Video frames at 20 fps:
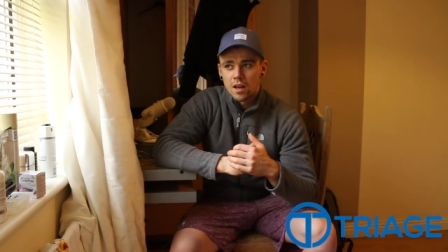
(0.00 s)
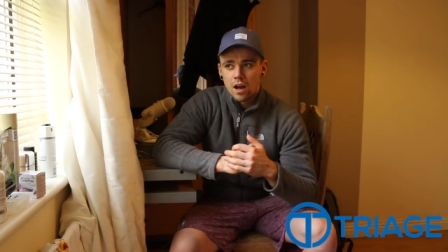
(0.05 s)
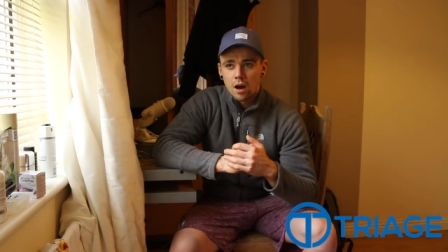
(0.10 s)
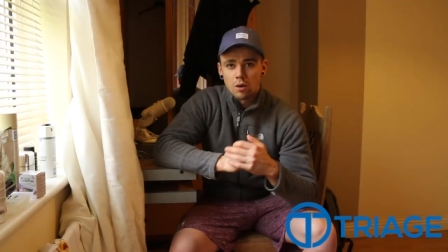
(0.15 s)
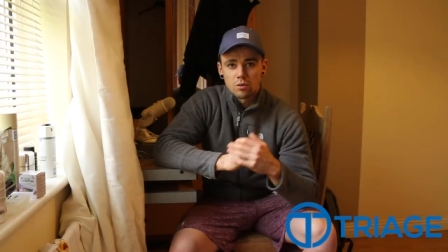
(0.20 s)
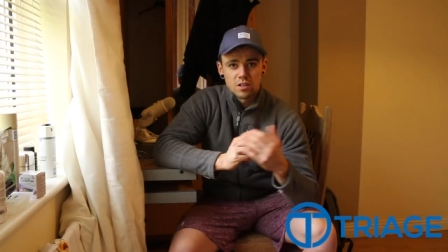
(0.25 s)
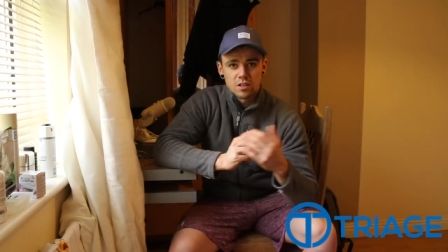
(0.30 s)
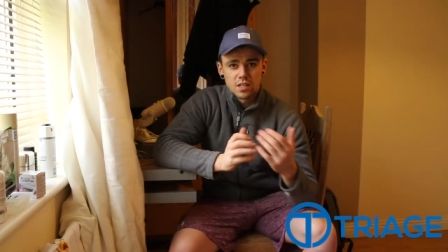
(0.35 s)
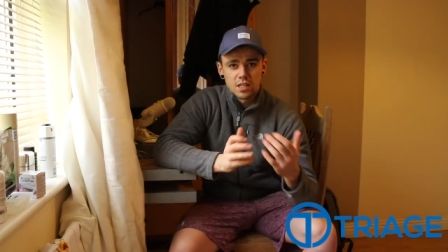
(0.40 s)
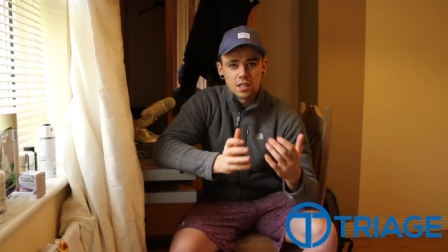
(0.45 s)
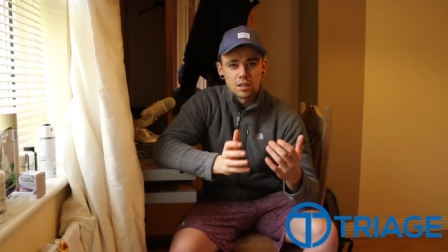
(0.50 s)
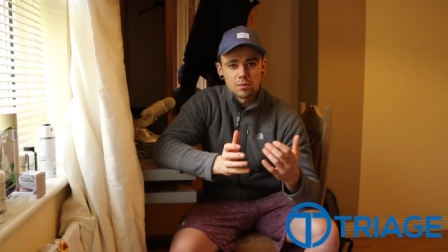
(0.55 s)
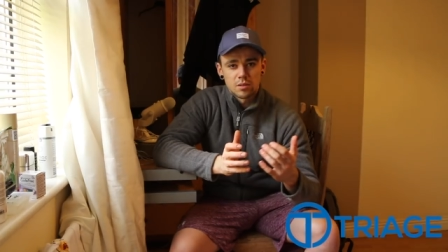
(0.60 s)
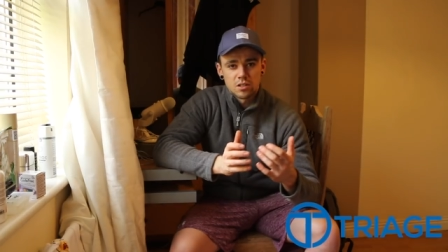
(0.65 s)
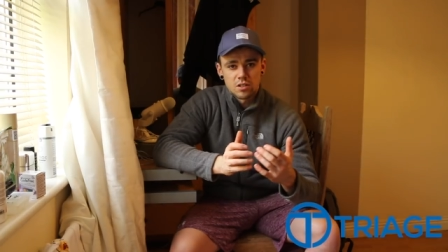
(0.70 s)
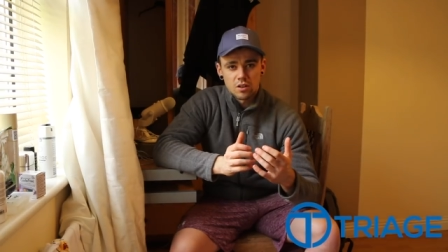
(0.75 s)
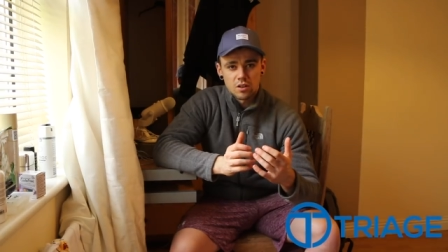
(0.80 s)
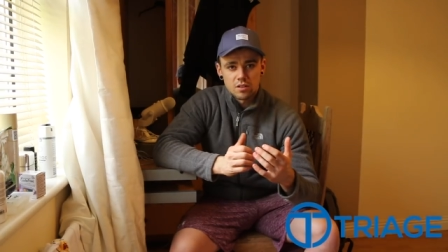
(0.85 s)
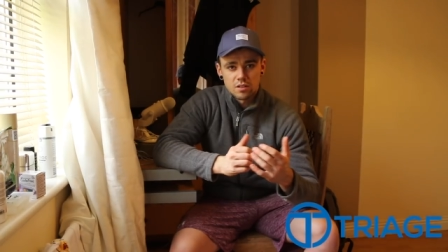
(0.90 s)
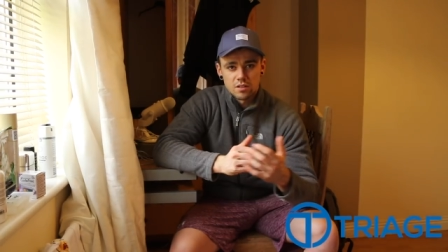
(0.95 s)
how to deal
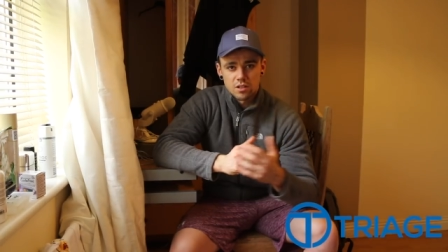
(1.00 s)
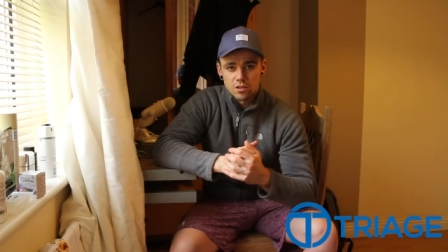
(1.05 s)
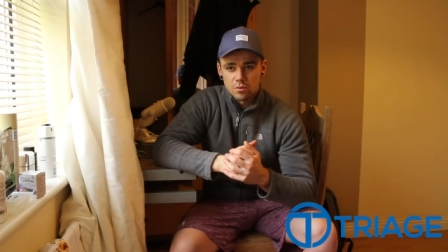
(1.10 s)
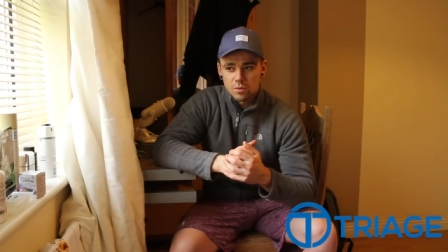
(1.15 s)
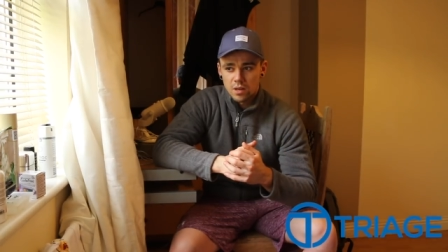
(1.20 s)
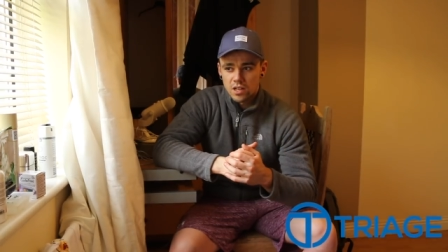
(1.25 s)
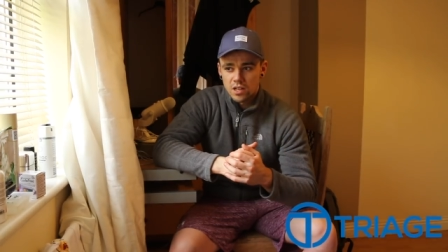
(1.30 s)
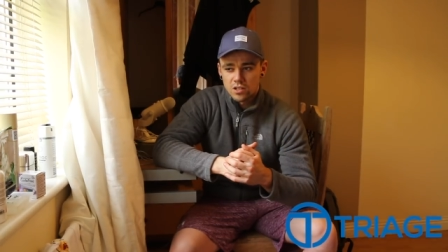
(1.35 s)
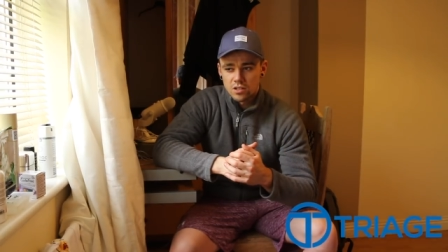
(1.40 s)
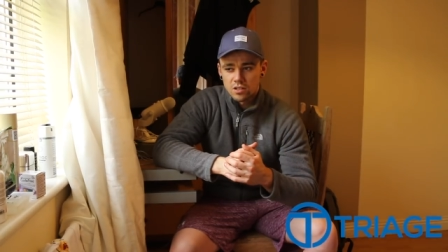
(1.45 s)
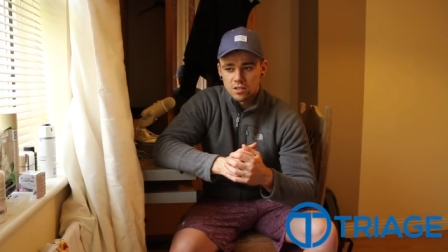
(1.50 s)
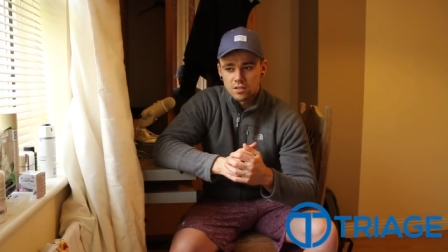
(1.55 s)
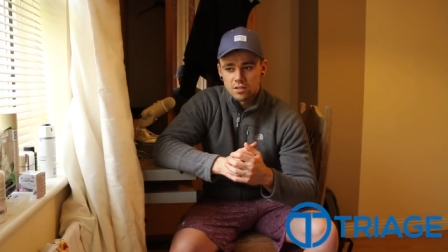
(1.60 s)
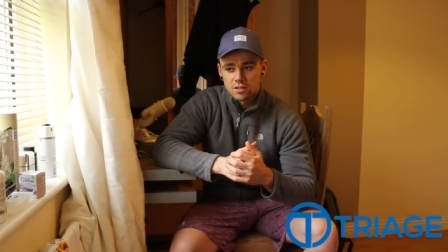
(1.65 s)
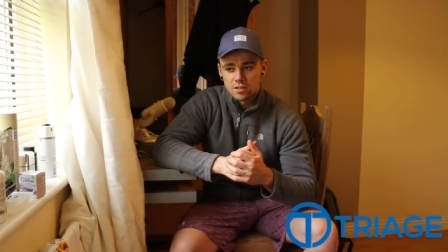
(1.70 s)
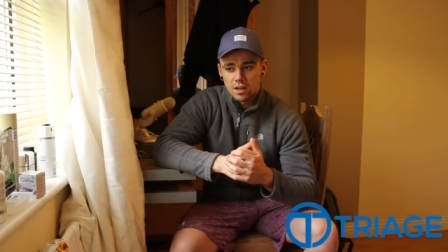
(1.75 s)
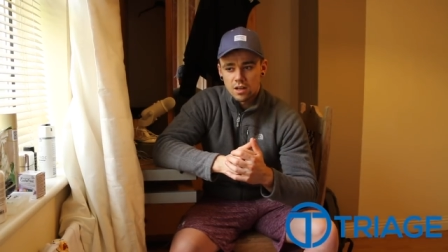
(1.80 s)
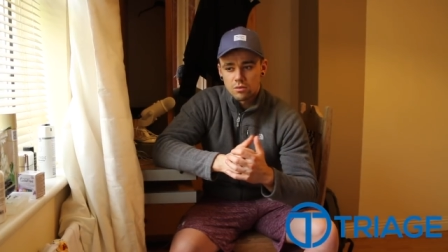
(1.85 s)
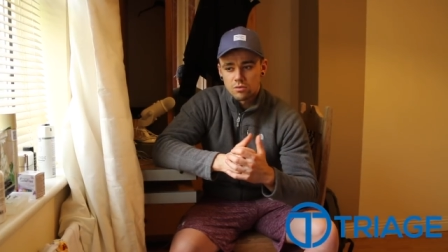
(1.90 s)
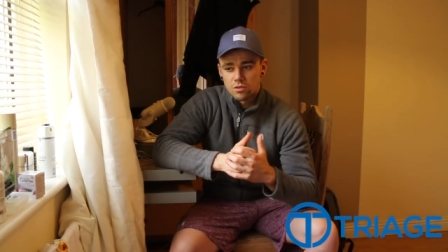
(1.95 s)
with certain
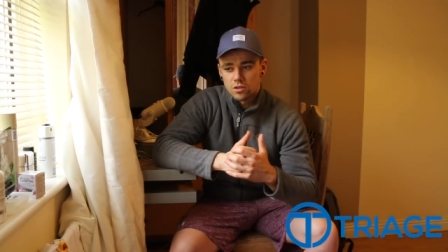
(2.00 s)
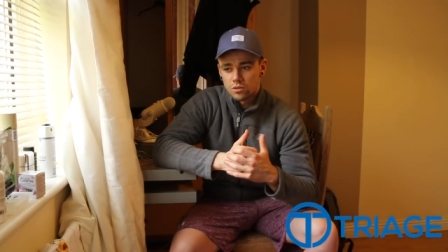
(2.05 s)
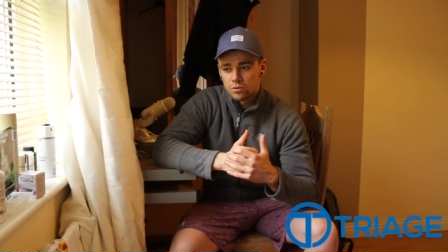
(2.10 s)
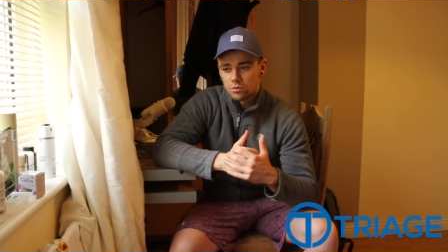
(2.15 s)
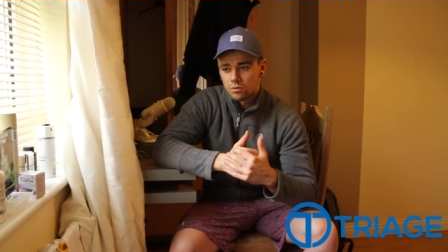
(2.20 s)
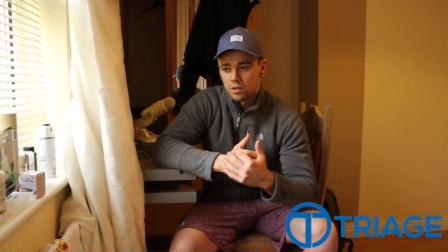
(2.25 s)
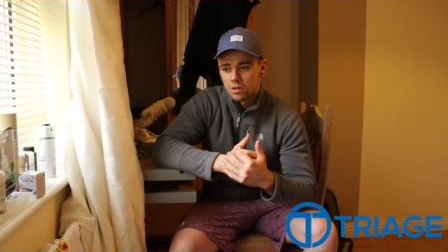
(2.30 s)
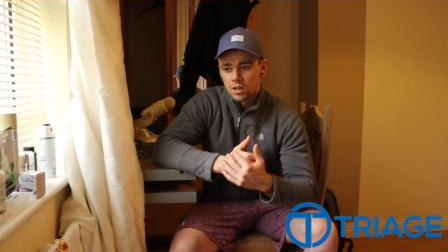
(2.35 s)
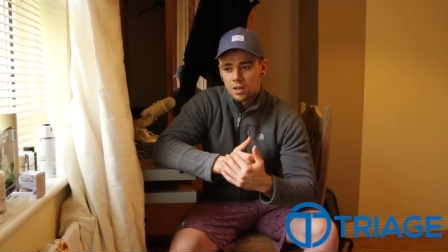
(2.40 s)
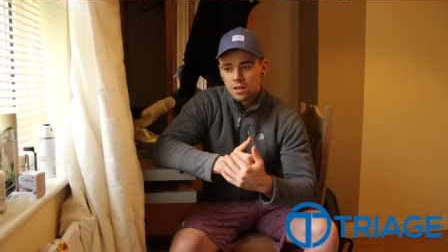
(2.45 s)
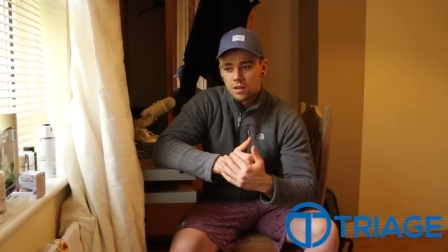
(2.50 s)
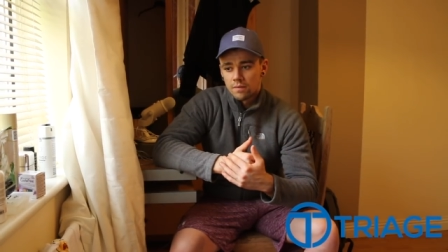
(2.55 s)
situations, how to,